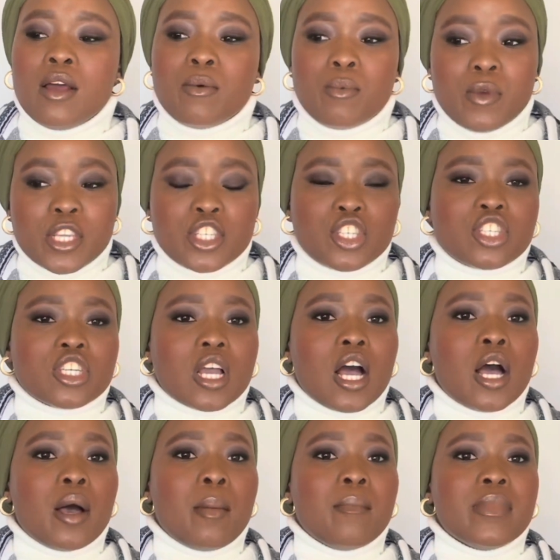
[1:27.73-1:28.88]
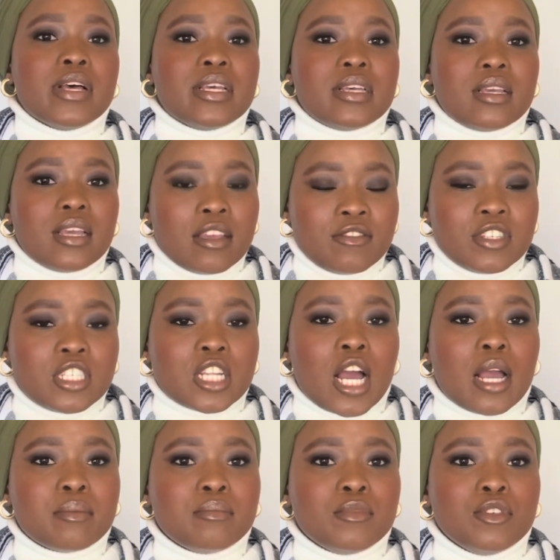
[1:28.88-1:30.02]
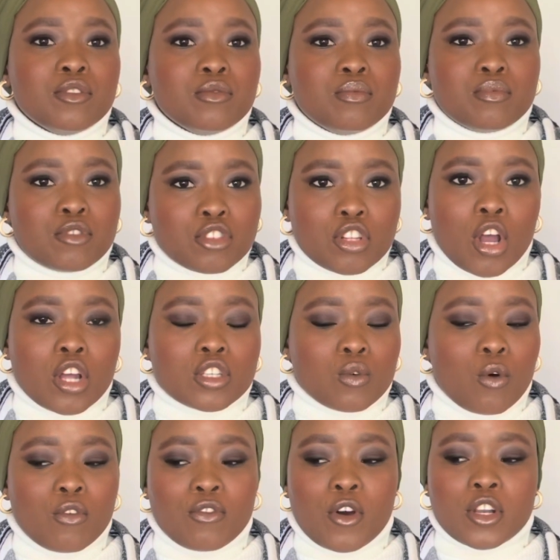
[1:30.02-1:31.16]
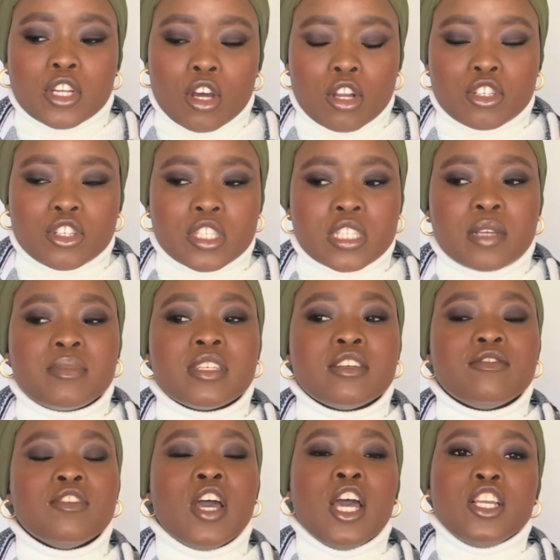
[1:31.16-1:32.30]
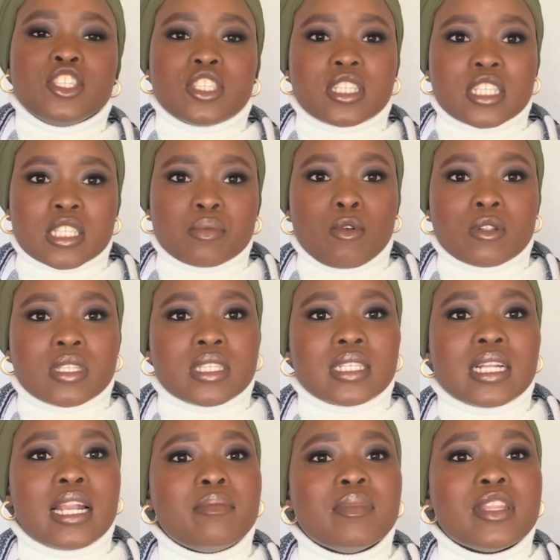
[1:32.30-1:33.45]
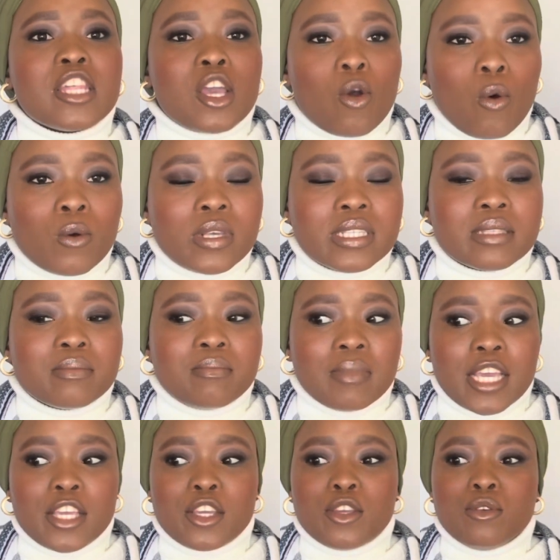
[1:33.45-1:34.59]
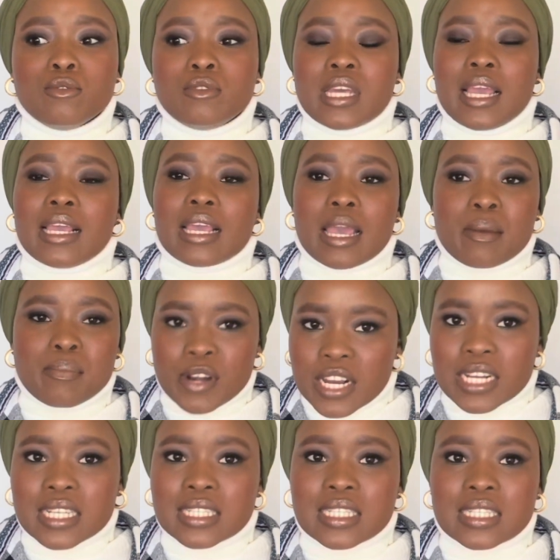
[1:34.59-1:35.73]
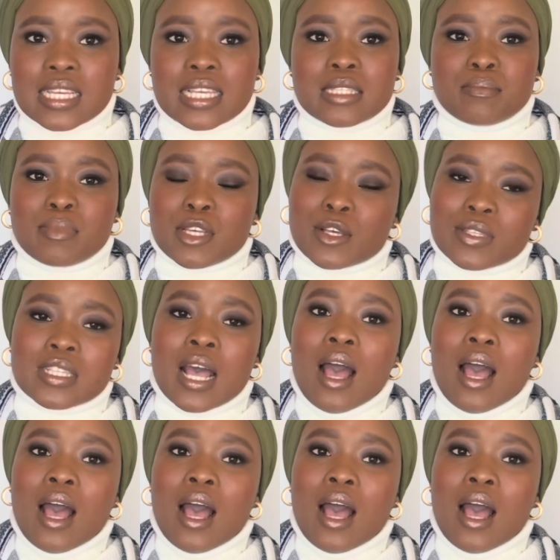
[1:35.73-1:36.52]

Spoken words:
which every time you start off on a contraceptive, just a small disclaimer, they always make you take a pregnancy test, because